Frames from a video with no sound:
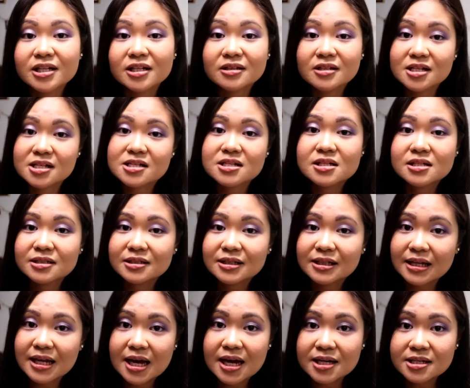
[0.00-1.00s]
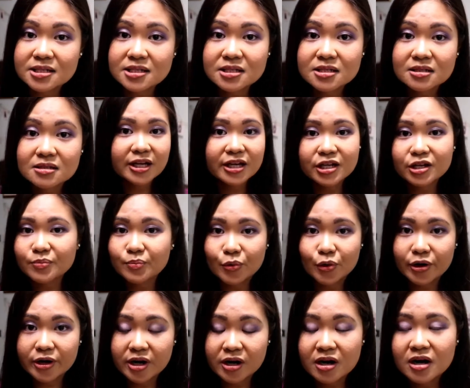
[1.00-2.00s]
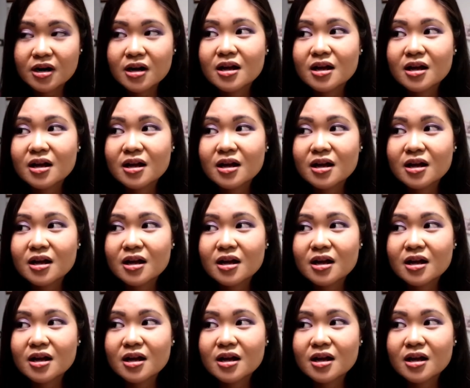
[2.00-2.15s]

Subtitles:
doesn't last anymore,